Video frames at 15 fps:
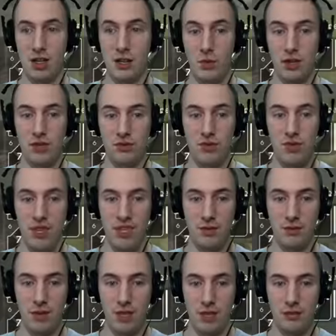works really,
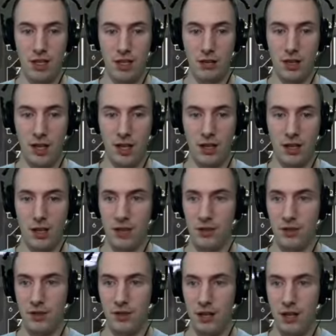really, really well
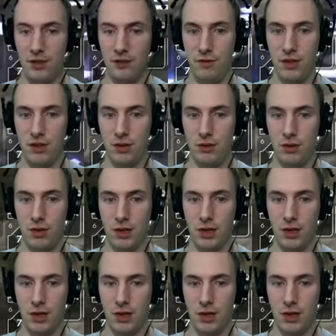if you,